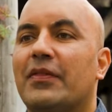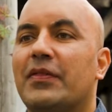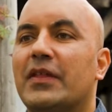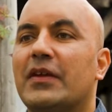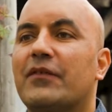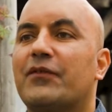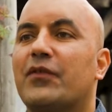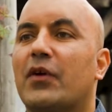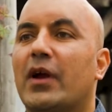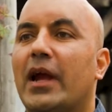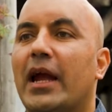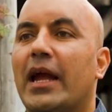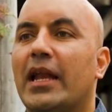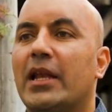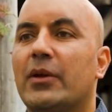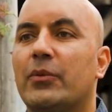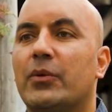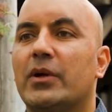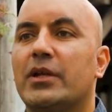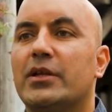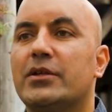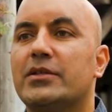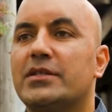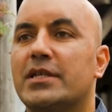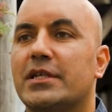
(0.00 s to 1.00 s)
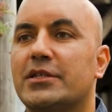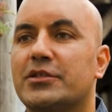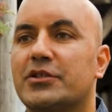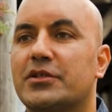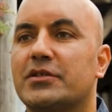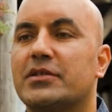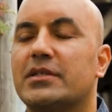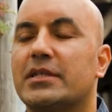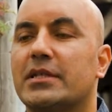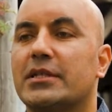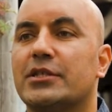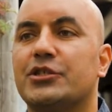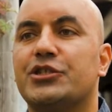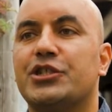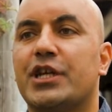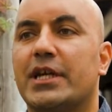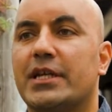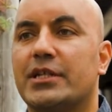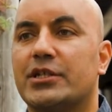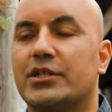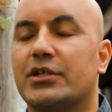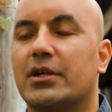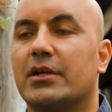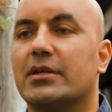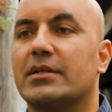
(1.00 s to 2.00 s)
think for anyone who's interested in
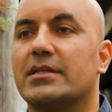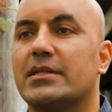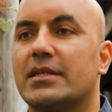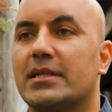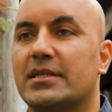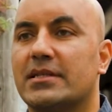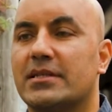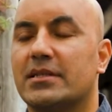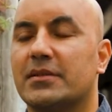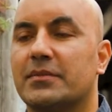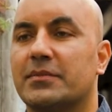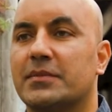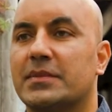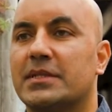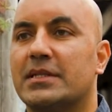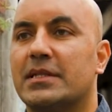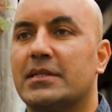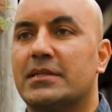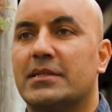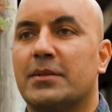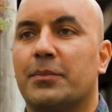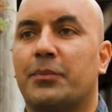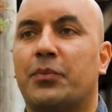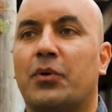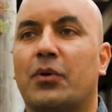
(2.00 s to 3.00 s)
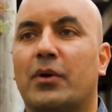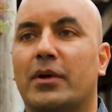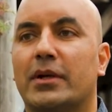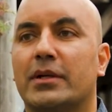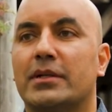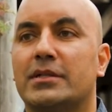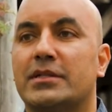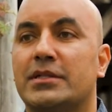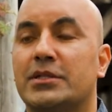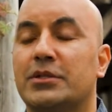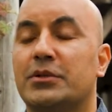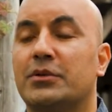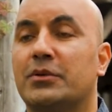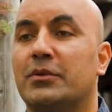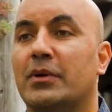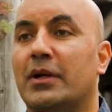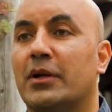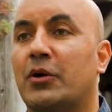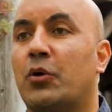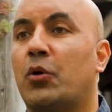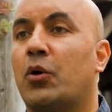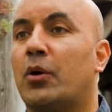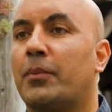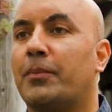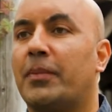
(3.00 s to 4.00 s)
changing our systems, it's important to
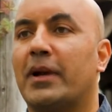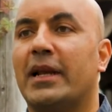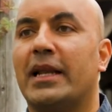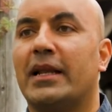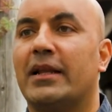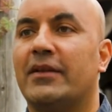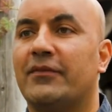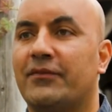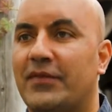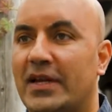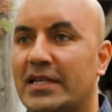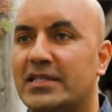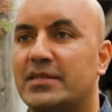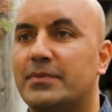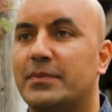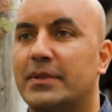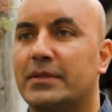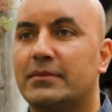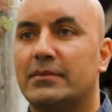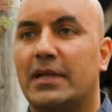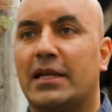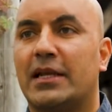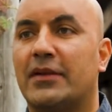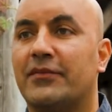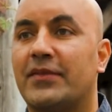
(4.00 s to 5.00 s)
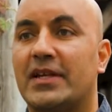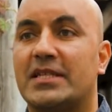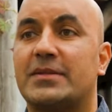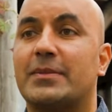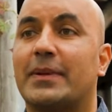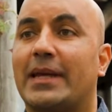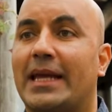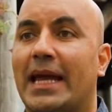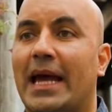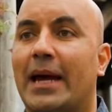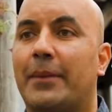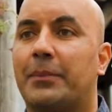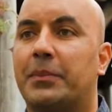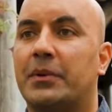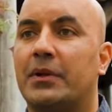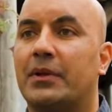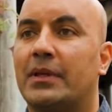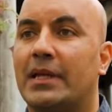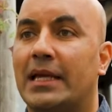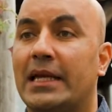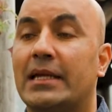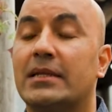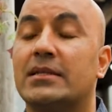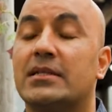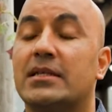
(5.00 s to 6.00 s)
incorporate investment and investment
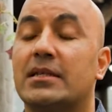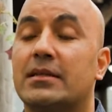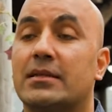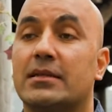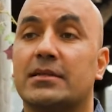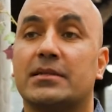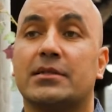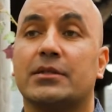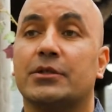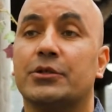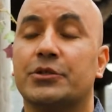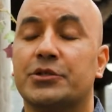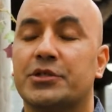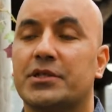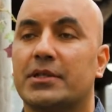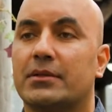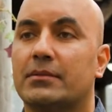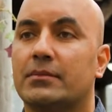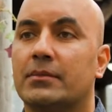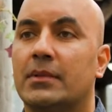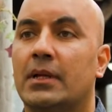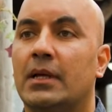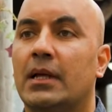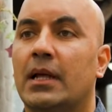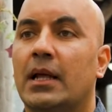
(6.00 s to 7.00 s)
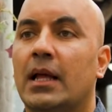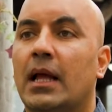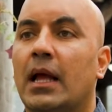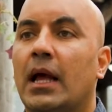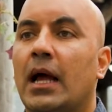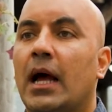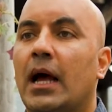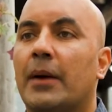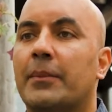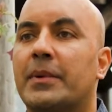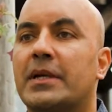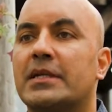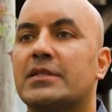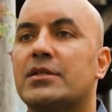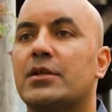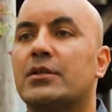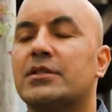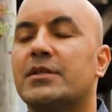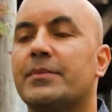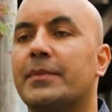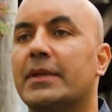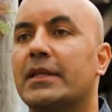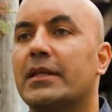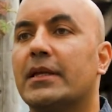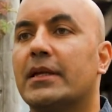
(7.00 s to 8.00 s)
capital into the solution. Because um,
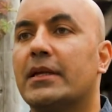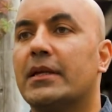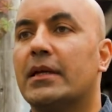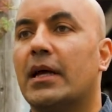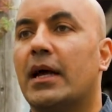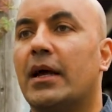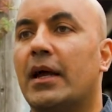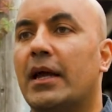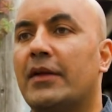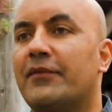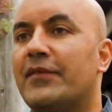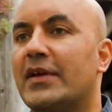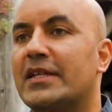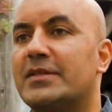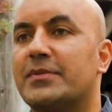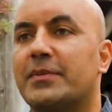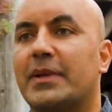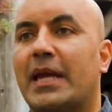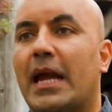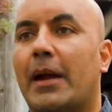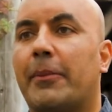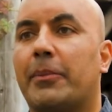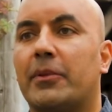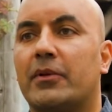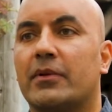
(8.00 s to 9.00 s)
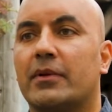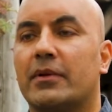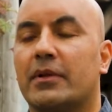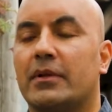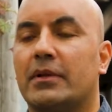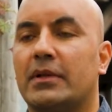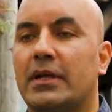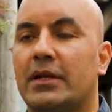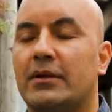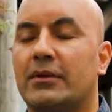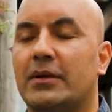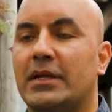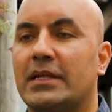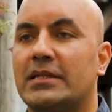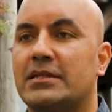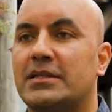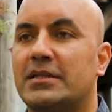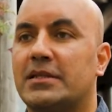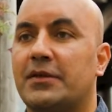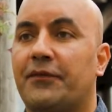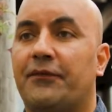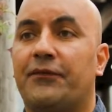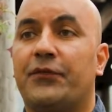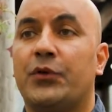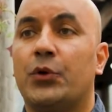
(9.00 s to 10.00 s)
ultimately, uh, investment capital you know, is
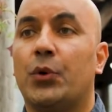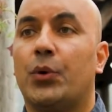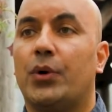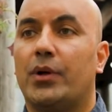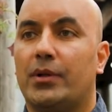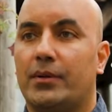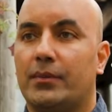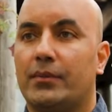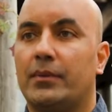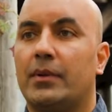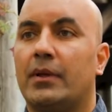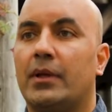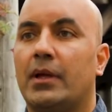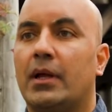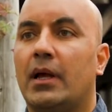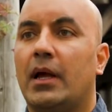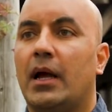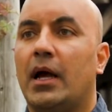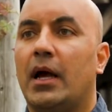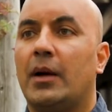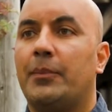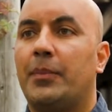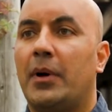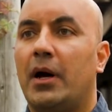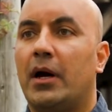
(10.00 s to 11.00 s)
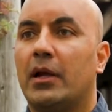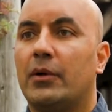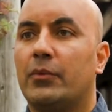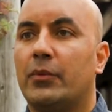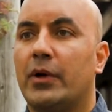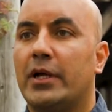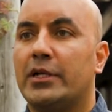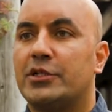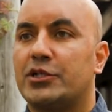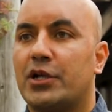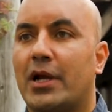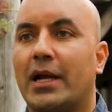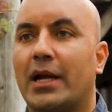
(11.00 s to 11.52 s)
the fuel upon which